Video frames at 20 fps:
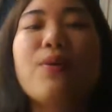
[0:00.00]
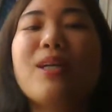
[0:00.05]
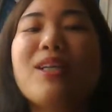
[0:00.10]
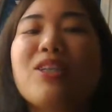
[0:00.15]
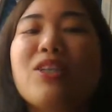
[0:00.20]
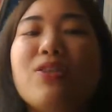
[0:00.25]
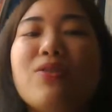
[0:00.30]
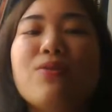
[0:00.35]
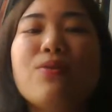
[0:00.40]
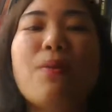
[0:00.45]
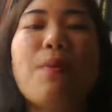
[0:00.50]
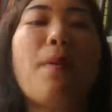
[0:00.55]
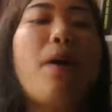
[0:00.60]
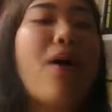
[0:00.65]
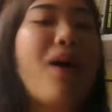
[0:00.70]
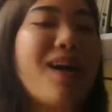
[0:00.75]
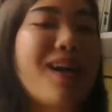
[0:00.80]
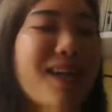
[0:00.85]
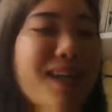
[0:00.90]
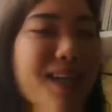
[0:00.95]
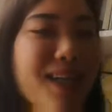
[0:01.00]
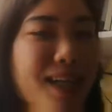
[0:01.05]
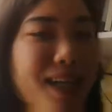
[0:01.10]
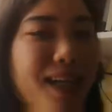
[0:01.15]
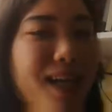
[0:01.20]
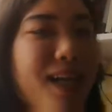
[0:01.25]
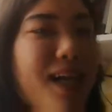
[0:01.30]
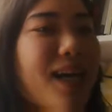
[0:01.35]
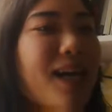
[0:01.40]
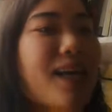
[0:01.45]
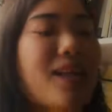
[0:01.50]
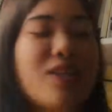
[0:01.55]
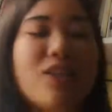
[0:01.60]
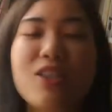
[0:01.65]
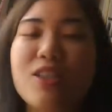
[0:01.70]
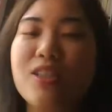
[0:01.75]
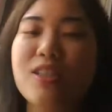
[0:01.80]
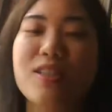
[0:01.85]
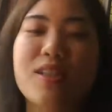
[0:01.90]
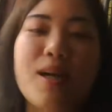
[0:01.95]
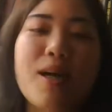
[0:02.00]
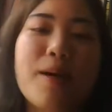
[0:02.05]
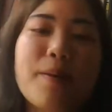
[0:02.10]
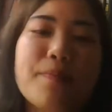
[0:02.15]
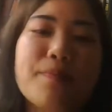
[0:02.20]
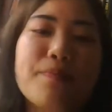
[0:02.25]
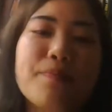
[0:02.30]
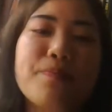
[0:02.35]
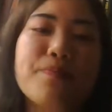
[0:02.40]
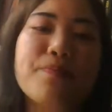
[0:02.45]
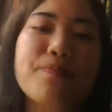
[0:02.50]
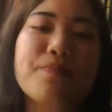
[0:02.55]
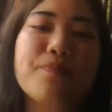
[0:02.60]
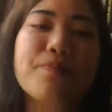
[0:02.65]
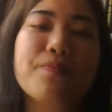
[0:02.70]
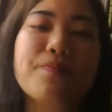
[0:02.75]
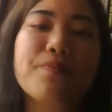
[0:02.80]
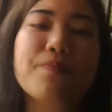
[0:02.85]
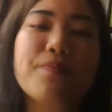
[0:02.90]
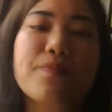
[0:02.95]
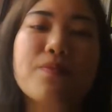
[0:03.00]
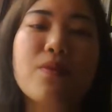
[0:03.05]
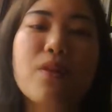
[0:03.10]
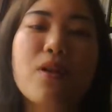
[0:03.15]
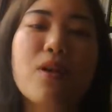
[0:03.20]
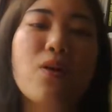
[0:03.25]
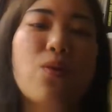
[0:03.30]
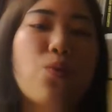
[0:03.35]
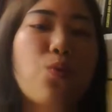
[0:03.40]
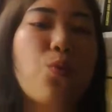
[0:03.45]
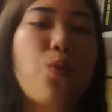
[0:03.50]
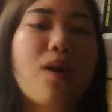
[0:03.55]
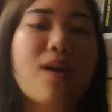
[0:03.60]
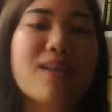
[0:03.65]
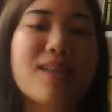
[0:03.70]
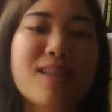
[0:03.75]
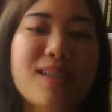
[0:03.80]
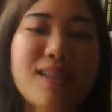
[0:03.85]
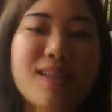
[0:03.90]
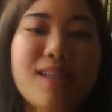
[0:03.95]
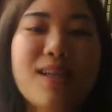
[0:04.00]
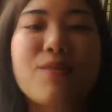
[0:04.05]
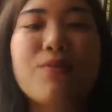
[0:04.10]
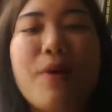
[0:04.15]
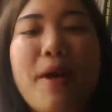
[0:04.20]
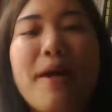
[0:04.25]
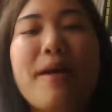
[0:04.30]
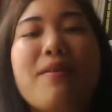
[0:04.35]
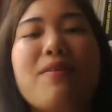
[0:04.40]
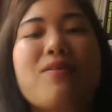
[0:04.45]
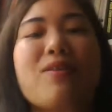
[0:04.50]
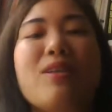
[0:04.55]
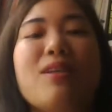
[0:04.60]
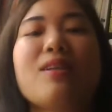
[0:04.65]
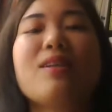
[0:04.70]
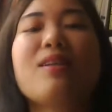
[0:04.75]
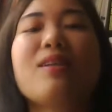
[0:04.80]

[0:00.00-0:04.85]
to a park and just walking around.